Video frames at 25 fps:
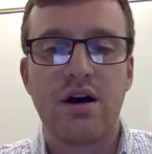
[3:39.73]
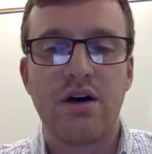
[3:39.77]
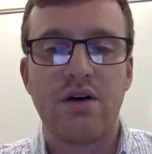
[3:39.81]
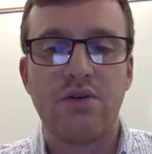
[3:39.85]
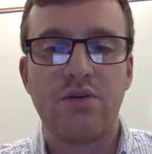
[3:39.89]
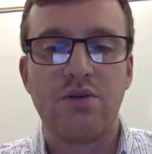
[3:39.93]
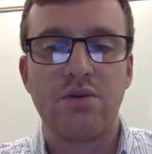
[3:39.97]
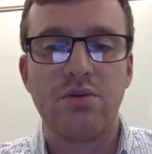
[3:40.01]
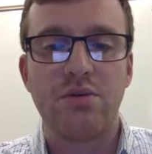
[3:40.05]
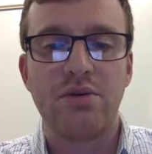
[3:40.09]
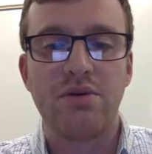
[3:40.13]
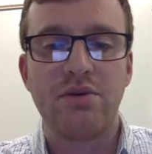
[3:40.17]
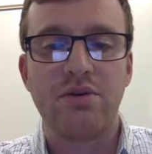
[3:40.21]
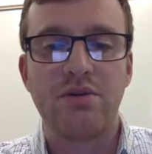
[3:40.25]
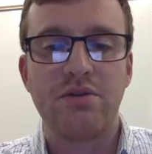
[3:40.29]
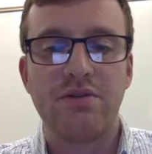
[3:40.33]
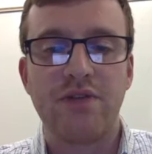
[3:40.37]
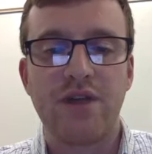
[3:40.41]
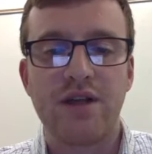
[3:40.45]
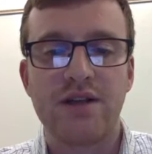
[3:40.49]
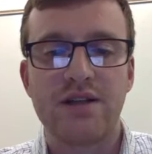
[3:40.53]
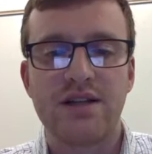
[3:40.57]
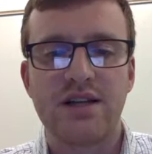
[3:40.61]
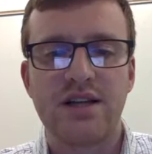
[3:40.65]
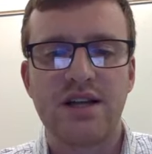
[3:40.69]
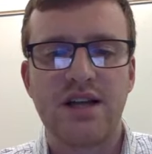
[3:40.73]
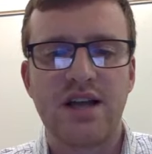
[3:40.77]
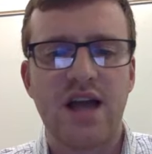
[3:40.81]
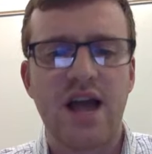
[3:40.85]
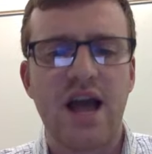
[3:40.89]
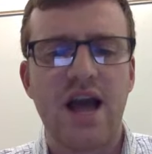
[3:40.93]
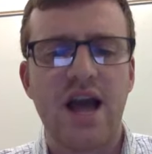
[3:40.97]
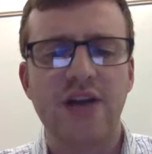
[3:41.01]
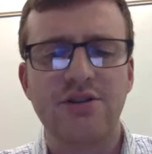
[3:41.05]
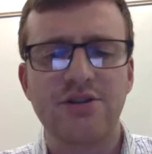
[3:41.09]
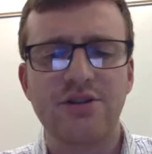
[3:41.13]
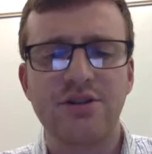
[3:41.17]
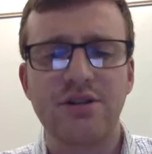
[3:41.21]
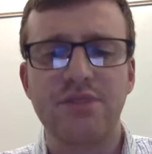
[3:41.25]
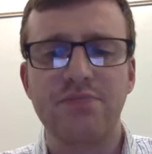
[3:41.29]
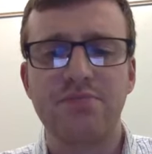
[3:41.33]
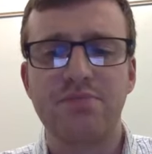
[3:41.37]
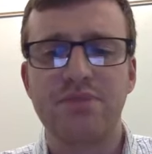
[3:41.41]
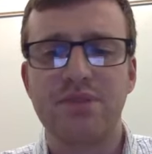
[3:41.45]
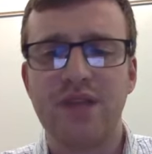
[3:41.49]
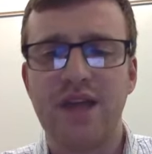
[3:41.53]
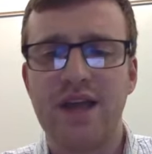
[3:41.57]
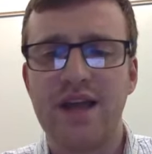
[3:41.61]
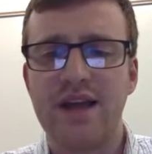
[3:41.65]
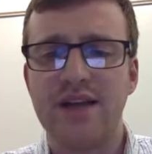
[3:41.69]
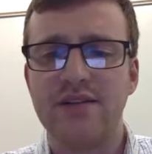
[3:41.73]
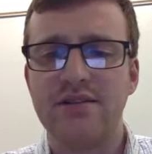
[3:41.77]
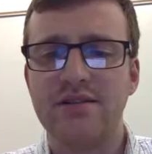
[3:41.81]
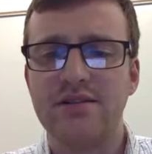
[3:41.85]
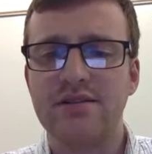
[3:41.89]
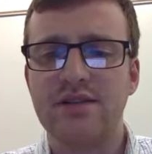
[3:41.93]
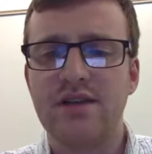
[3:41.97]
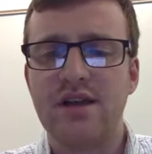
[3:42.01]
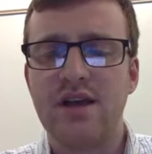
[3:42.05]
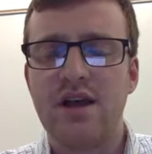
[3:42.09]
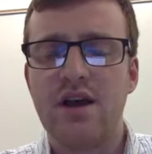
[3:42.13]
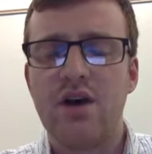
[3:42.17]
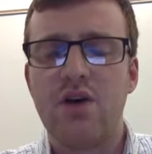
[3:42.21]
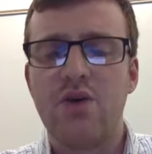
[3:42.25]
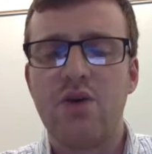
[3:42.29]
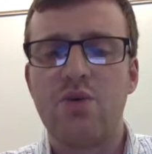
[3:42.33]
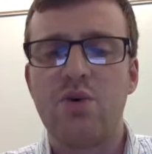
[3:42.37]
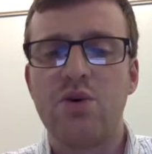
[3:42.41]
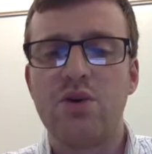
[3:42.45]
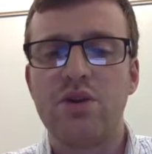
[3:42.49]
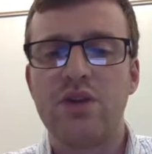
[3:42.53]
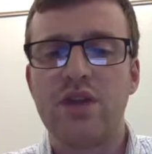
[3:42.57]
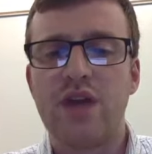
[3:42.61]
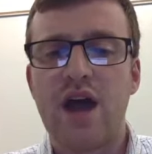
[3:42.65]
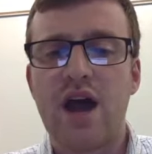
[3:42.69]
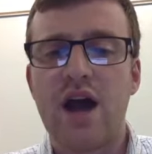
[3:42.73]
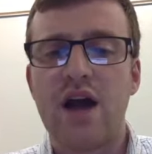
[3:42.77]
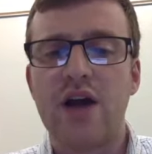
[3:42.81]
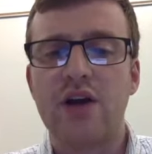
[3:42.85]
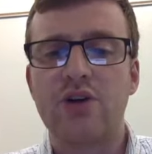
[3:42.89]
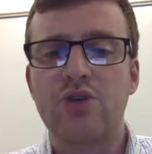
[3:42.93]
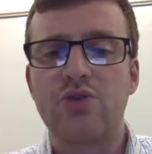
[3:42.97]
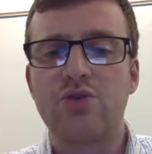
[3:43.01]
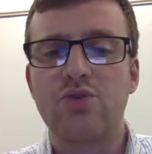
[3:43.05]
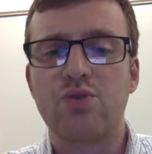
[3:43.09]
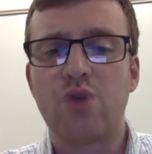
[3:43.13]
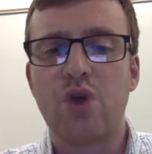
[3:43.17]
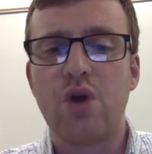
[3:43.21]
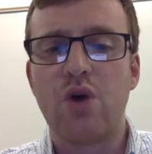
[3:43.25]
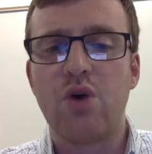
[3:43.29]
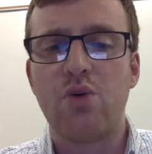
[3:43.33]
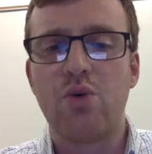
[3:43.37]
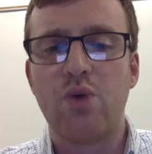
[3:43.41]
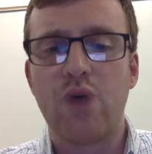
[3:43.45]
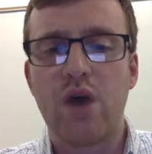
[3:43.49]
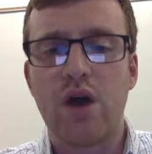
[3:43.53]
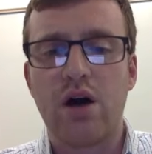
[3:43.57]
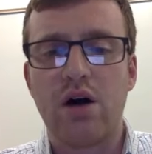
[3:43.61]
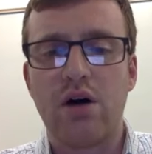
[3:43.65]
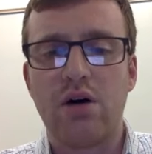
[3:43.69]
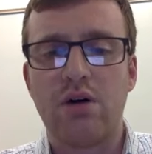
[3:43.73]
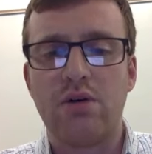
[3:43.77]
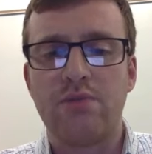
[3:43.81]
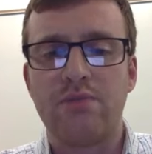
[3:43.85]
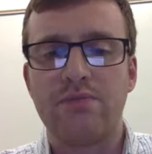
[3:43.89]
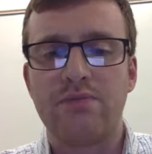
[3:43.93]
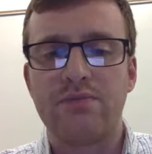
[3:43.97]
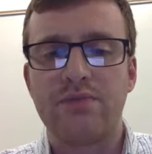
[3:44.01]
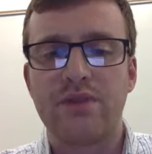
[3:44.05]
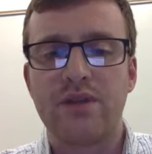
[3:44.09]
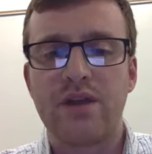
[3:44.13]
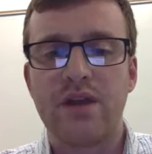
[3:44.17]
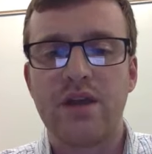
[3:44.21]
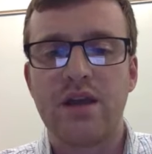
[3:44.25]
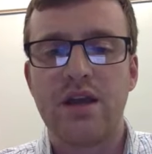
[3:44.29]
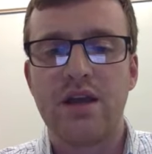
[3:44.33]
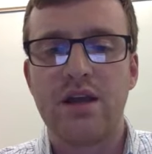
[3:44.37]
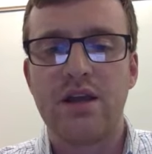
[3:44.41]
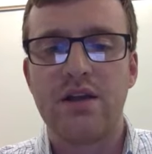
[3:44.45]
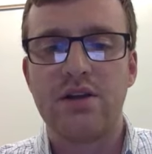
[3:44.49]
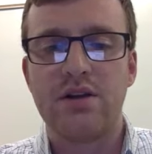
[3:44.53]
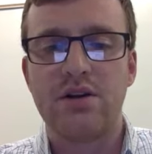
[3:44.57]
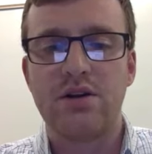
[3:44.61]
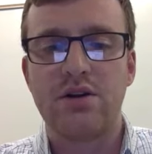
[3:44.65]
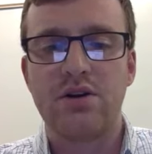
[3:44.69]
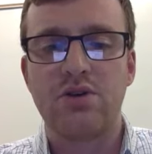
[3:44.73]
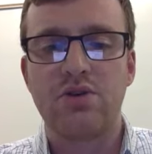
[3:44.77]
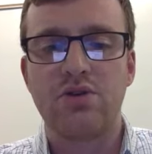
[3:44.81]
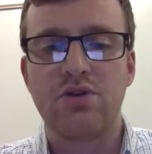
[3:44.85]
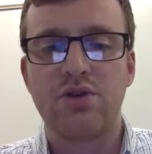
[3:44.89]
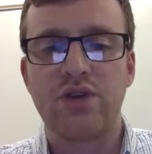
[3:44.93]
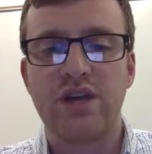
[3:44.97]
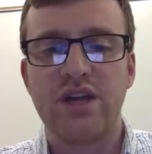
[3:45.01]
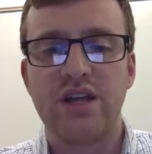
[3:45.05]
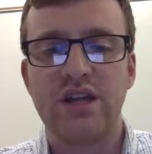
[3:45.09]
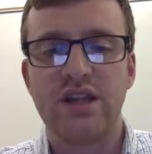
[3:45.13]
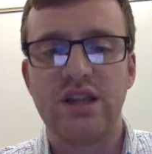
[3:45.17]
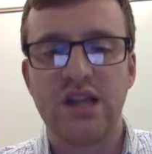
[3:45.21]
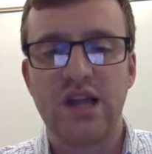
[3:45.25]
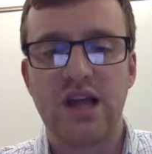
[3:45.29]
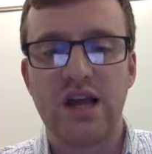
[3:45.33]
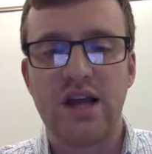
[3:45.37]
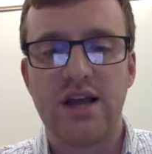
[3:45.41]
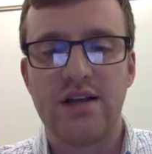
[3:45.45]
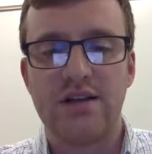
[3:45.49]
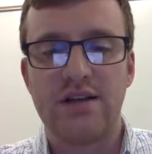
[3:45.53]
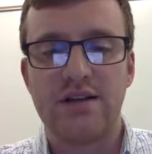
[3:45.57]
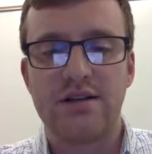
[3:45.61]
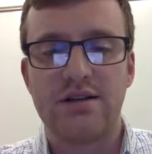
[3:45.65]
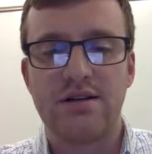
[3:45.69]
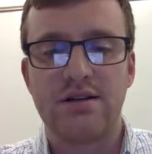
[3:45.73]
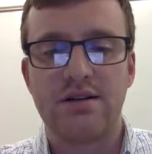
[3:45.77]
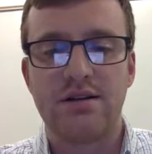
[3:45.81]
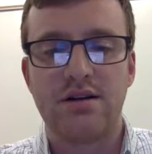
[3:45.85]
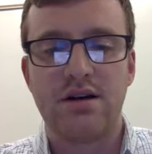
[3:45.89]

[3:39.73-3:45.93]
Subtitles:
will be reflected, and actually plants will not grow well in green light.